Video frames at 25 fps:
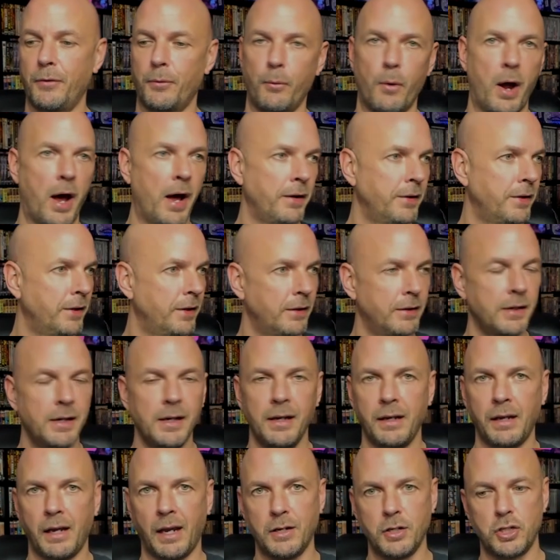Ronda
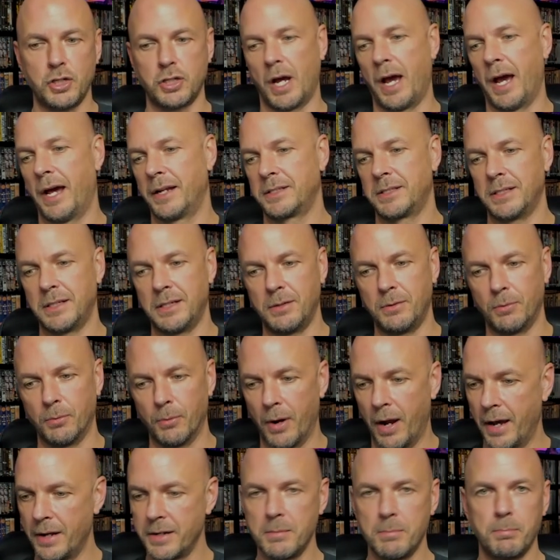and Shotzi.
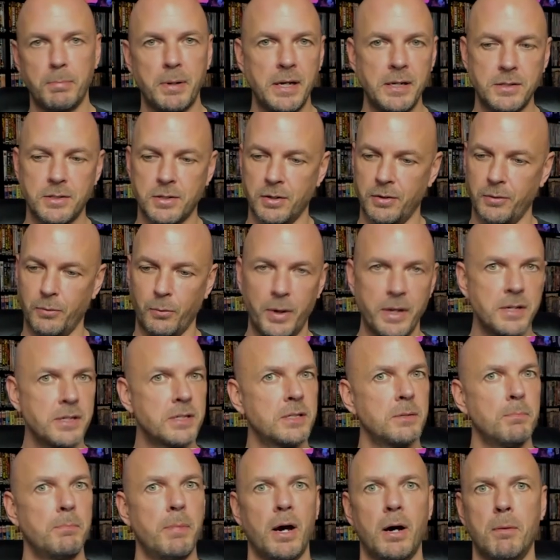Ronda beats her, wins
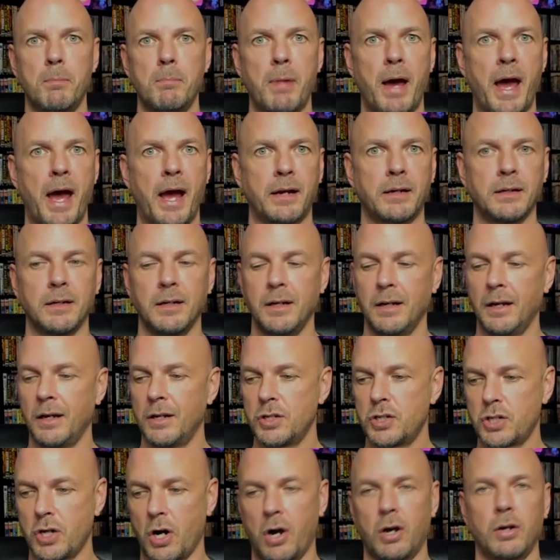the belt back.
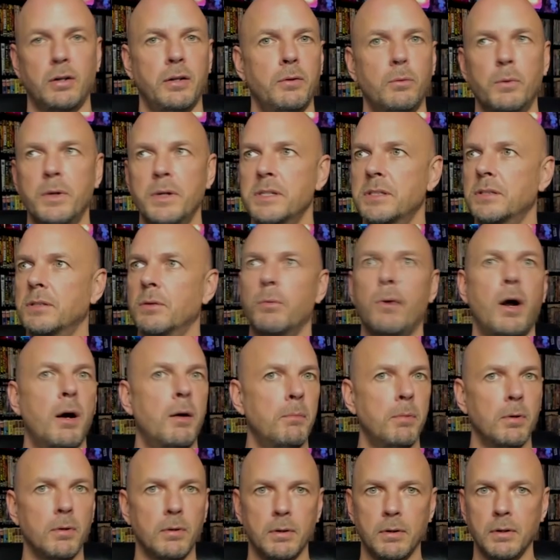Charlotte wins the
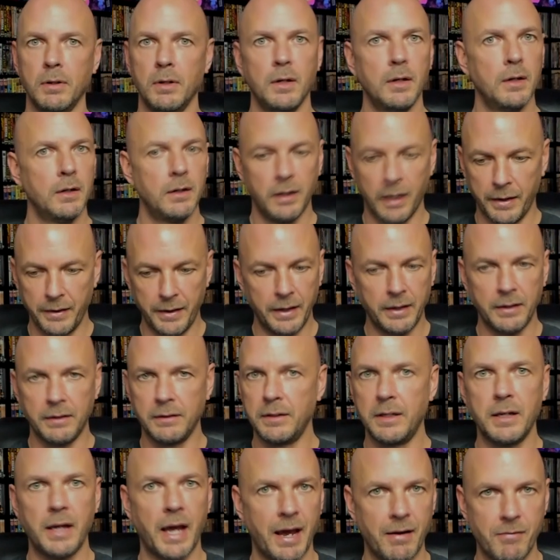Rumble. And then
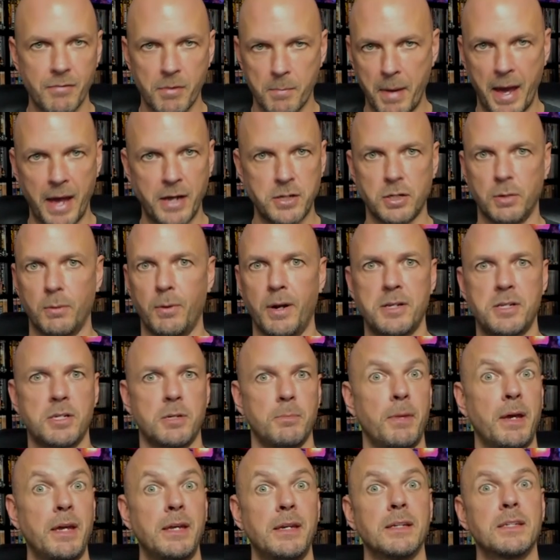you have the match at
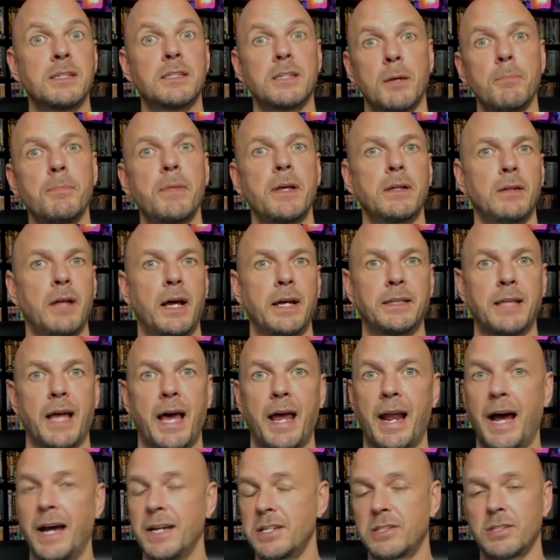WrestleMania, something like
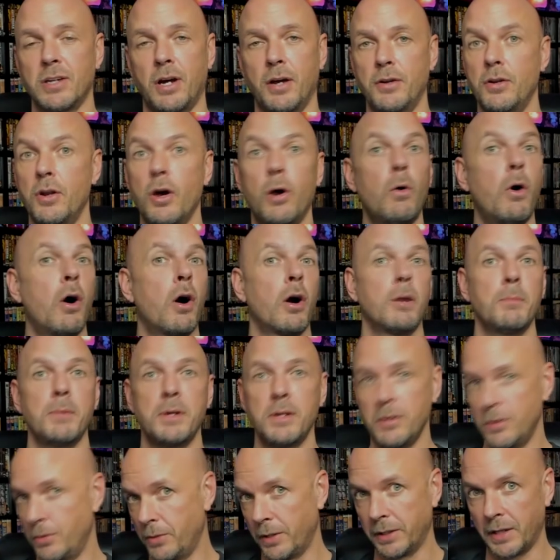that. I saw no harm in
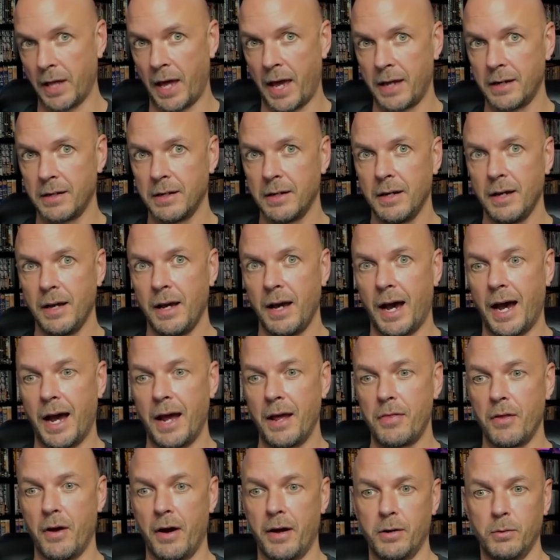doing that. I
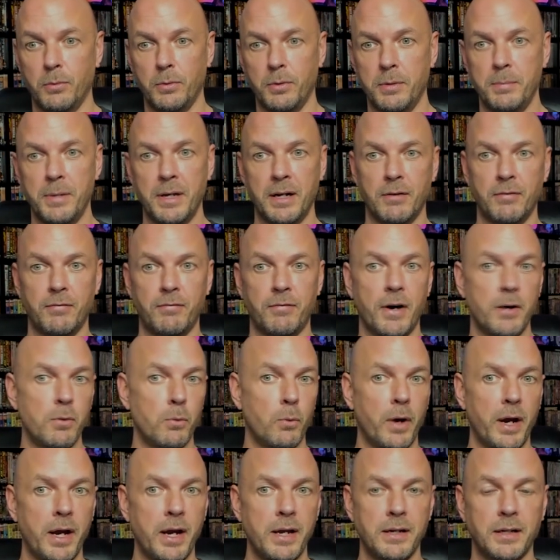thought it would have been a fun
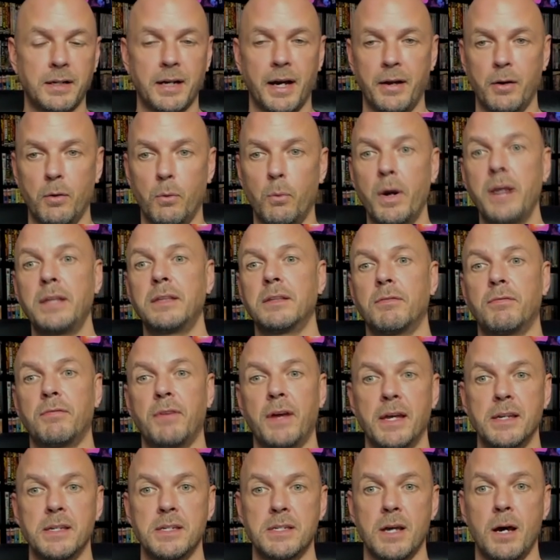way to kind of wake the
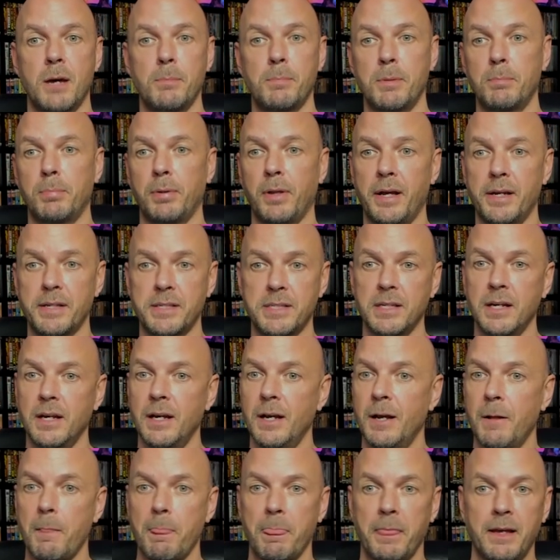fans up. And plus,
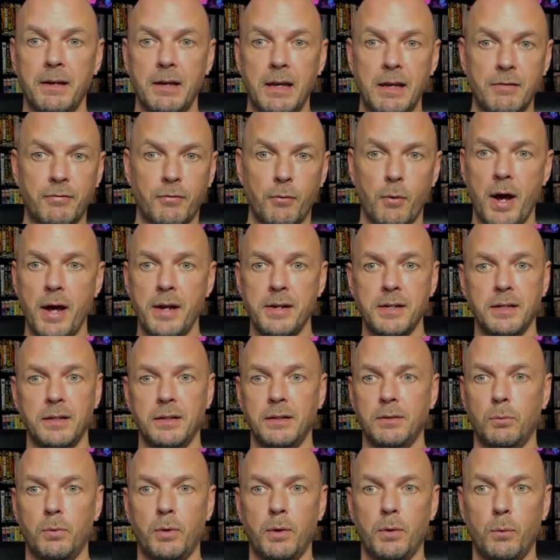if Ronda,
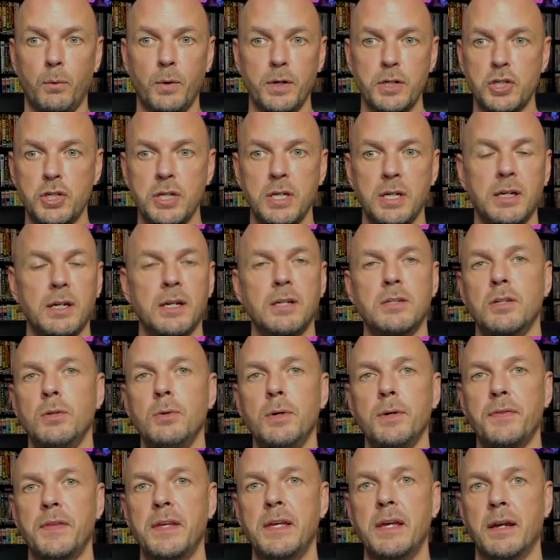what's she going to do
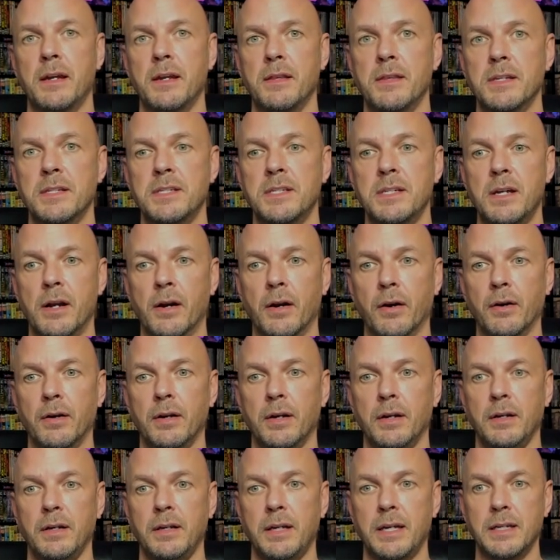at the end of this year?
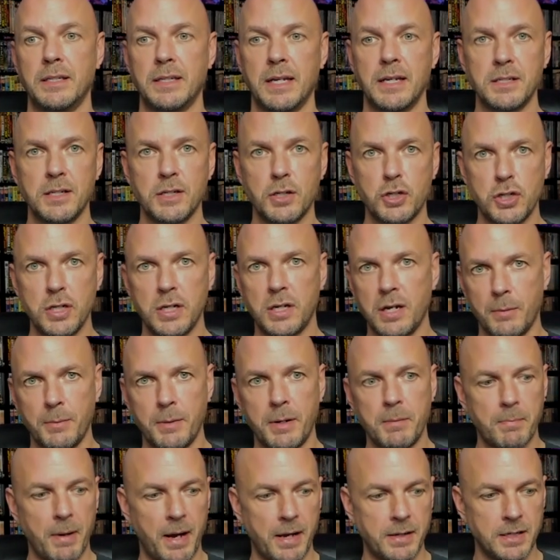Isn't she
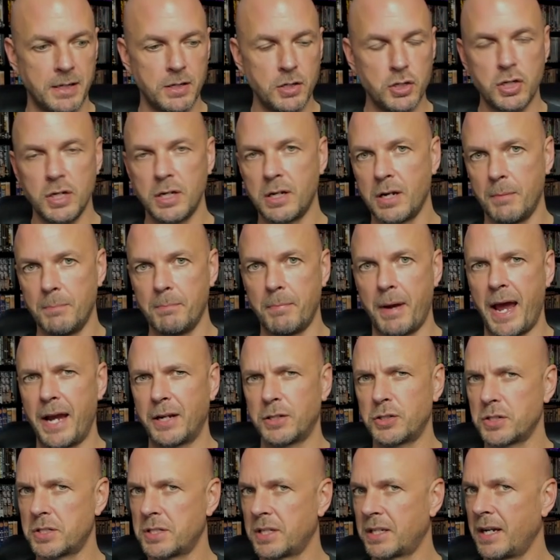coming back? Didn't she come back
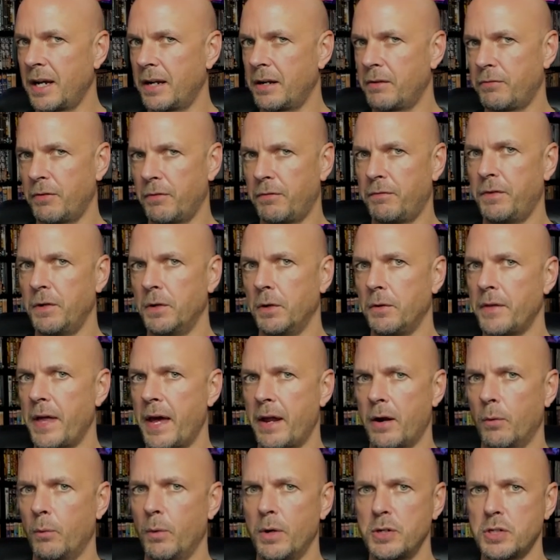just to kind of fulfill that
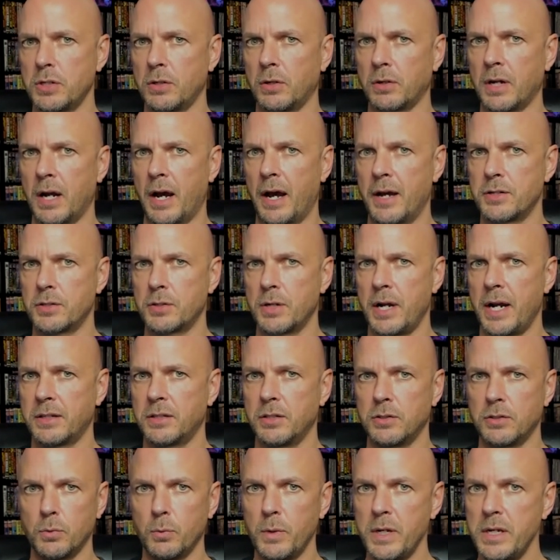original contract?
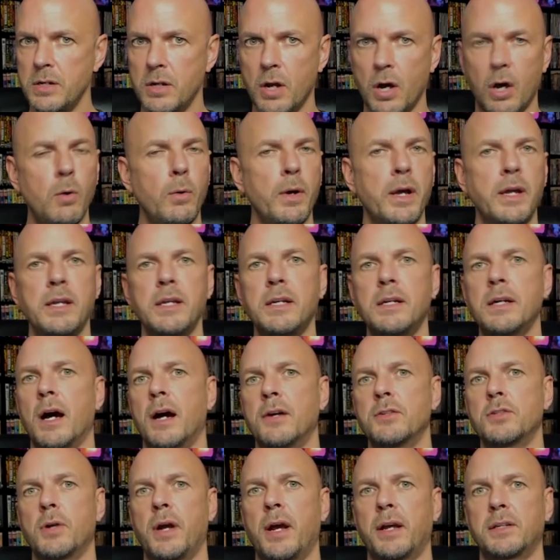Do we know any
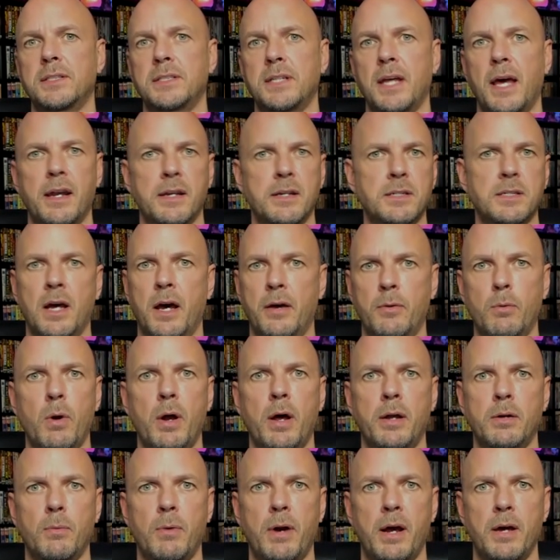contract status on
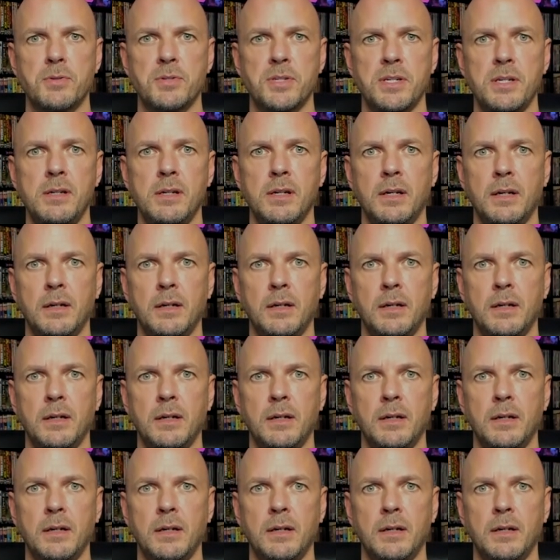Ronda Rousey?